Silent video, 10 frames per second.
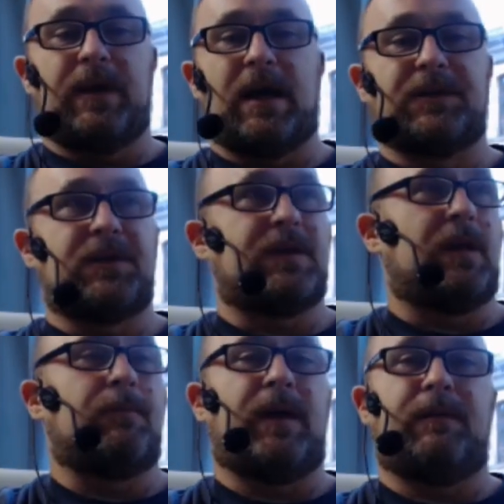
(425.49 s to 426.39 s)
the
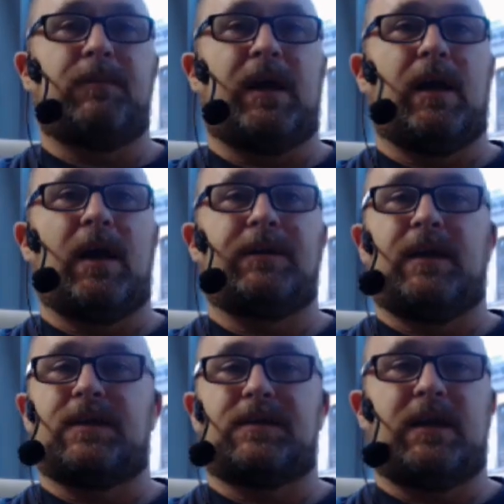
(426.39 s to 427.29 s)
ecstasy, P, P, uh,
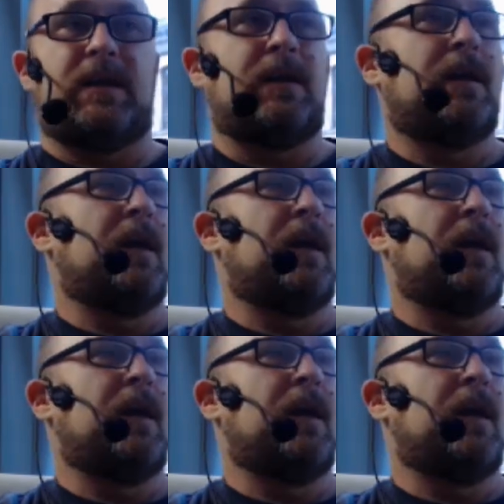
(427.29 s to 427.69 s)
TSD,